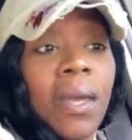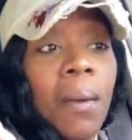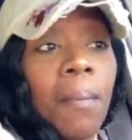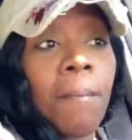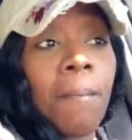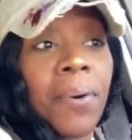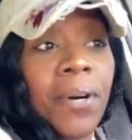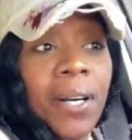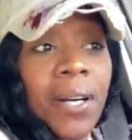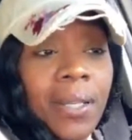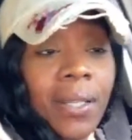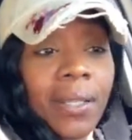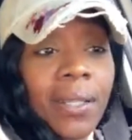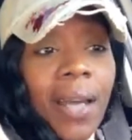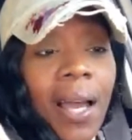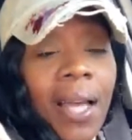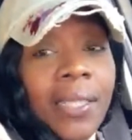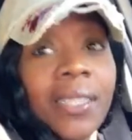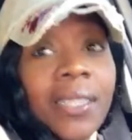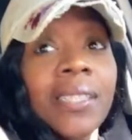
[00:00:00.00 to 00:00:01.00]
but
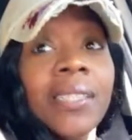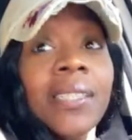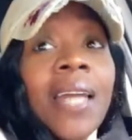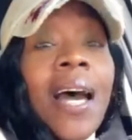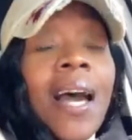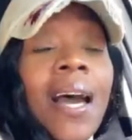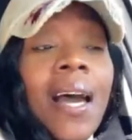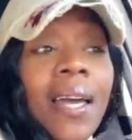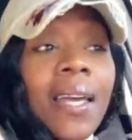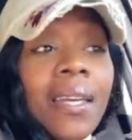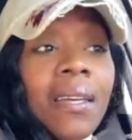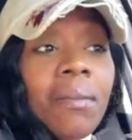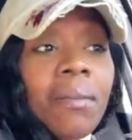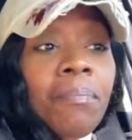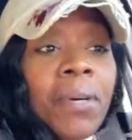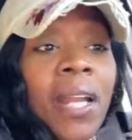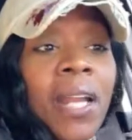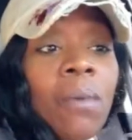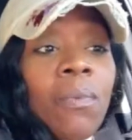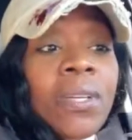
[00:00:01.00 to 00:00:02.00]
I did not.
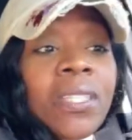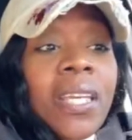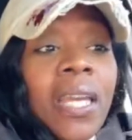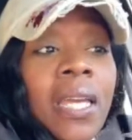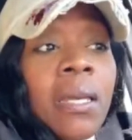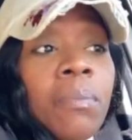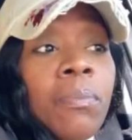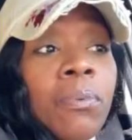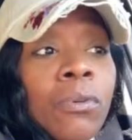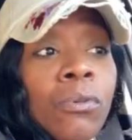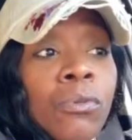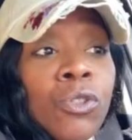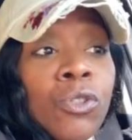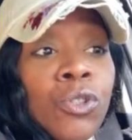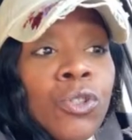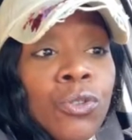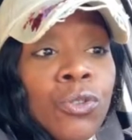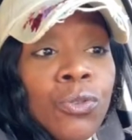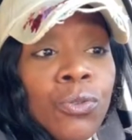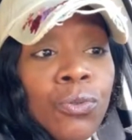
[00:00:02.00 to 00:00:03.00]
But I was able
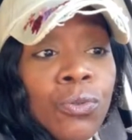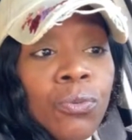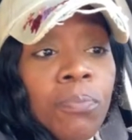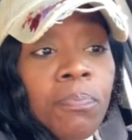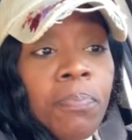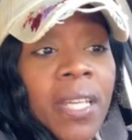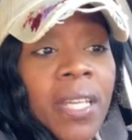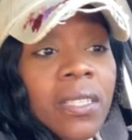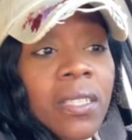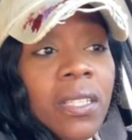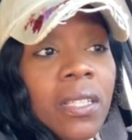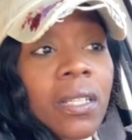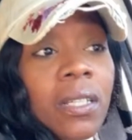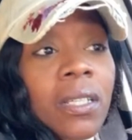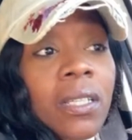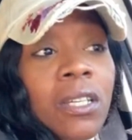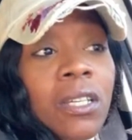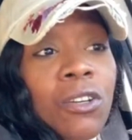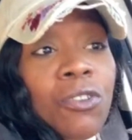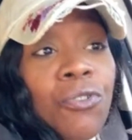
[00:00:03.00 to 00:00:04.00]
to
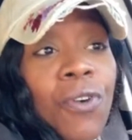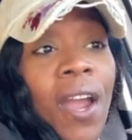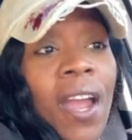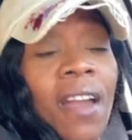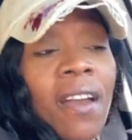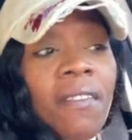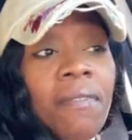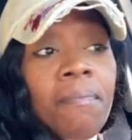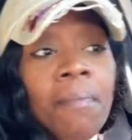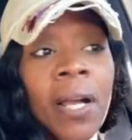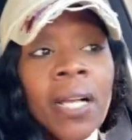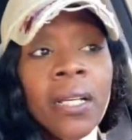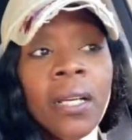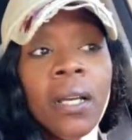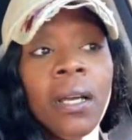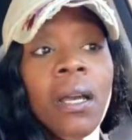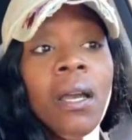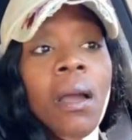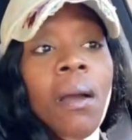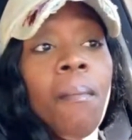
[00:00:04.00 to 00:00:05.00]
basically craft
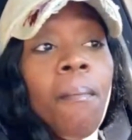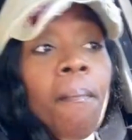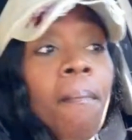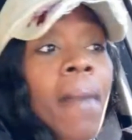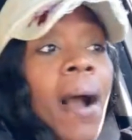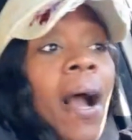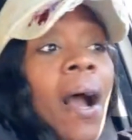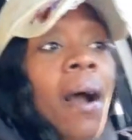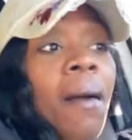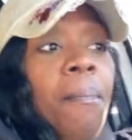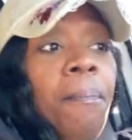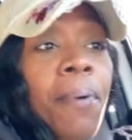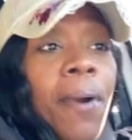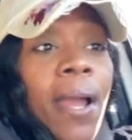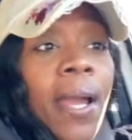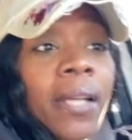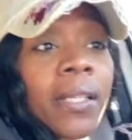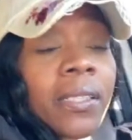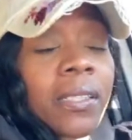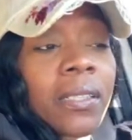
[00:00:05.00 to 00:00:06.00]
my
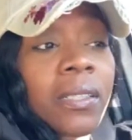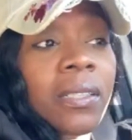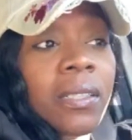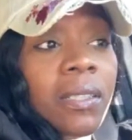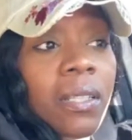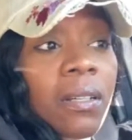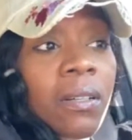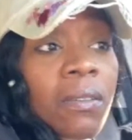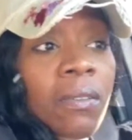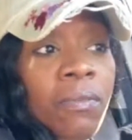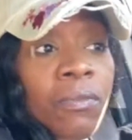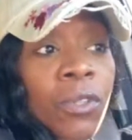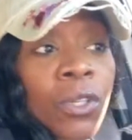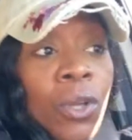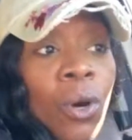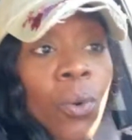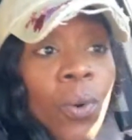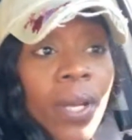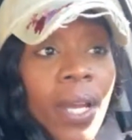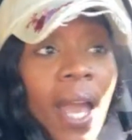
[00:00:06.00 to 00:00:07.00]
practice of
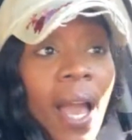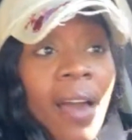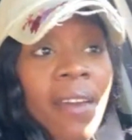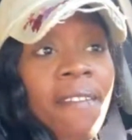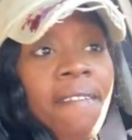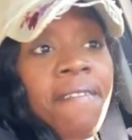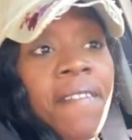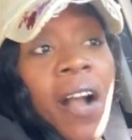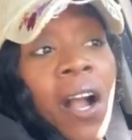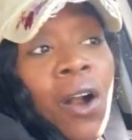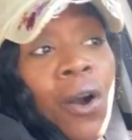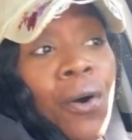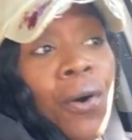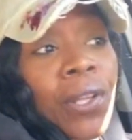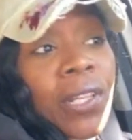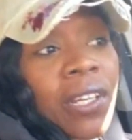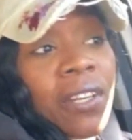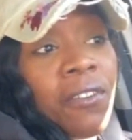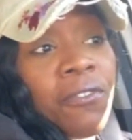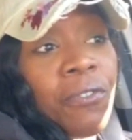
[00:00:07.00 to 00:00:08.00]
knowing how to find
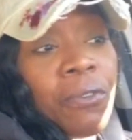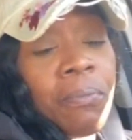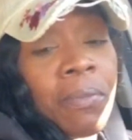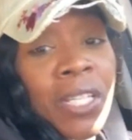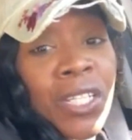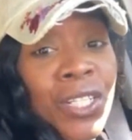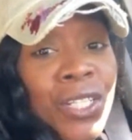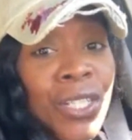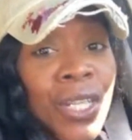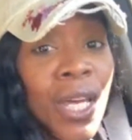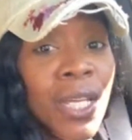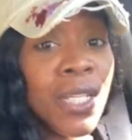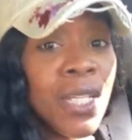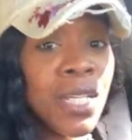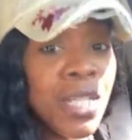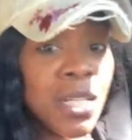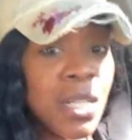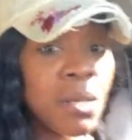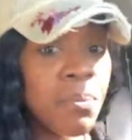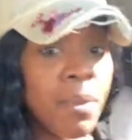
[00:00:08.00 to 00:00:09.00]
all the information I
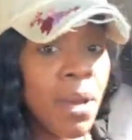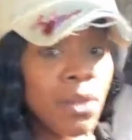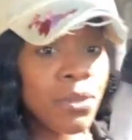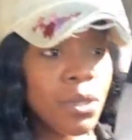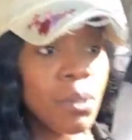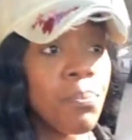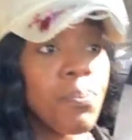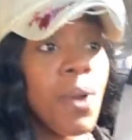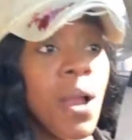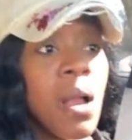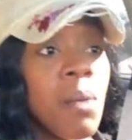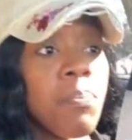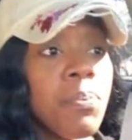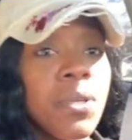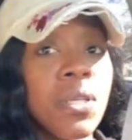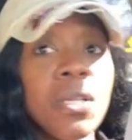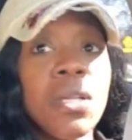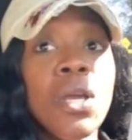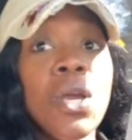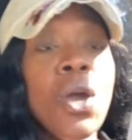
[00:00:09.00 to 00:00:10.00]
needed about the
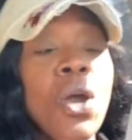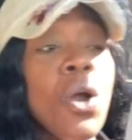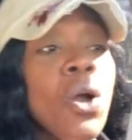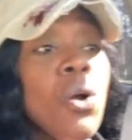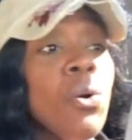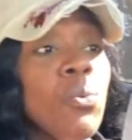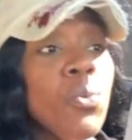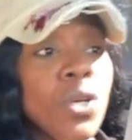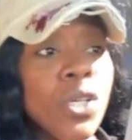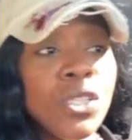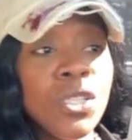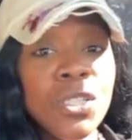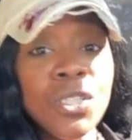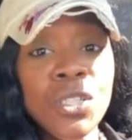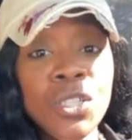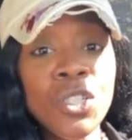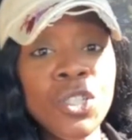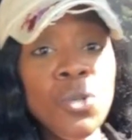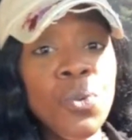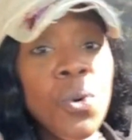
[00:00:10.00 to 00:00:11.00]
property, which
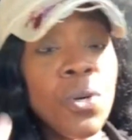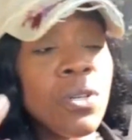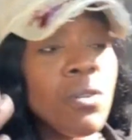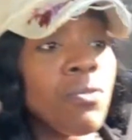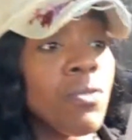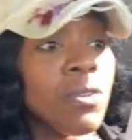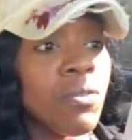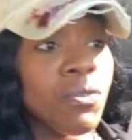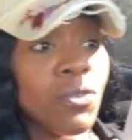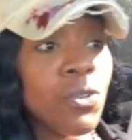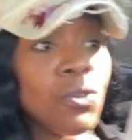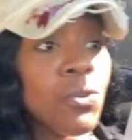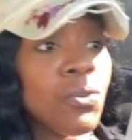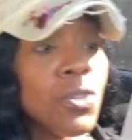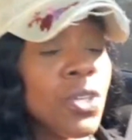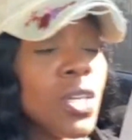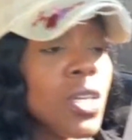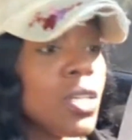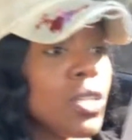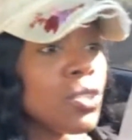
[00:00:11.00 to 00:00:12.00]
is you want to review
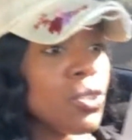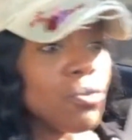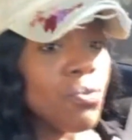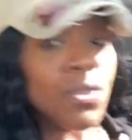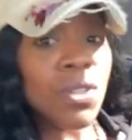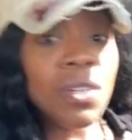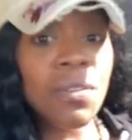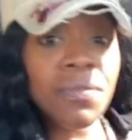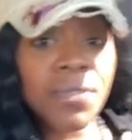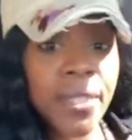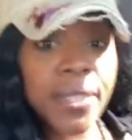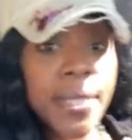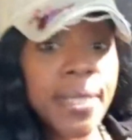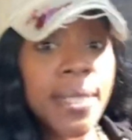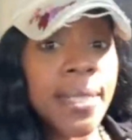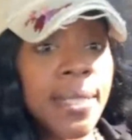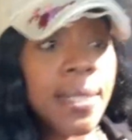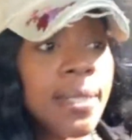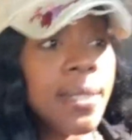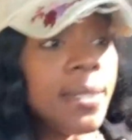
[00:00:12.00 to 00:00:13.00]
the history of the
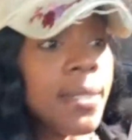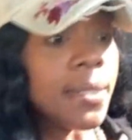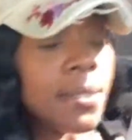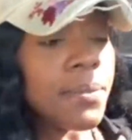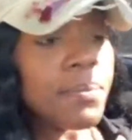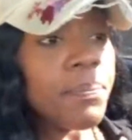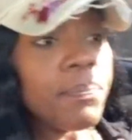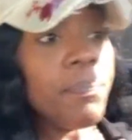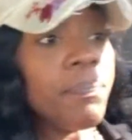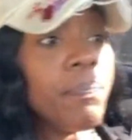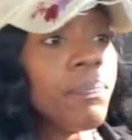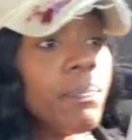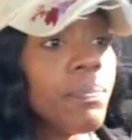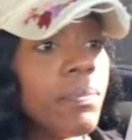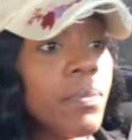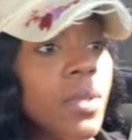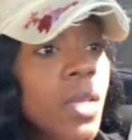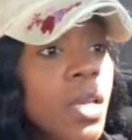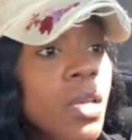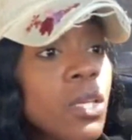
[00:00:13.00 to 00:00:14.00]
deed.
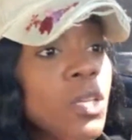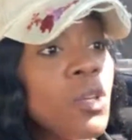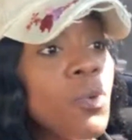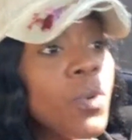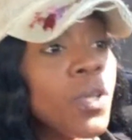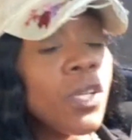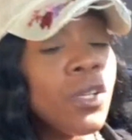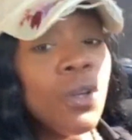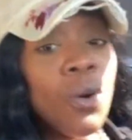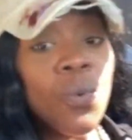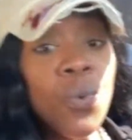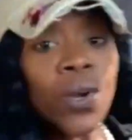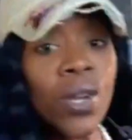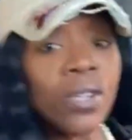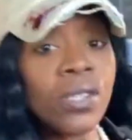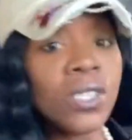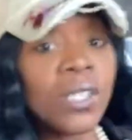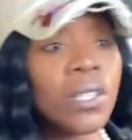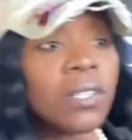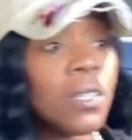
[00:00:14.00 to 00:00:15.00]
You want to know where
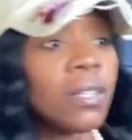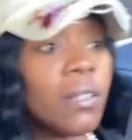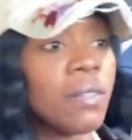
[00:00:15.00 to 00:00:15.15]
to look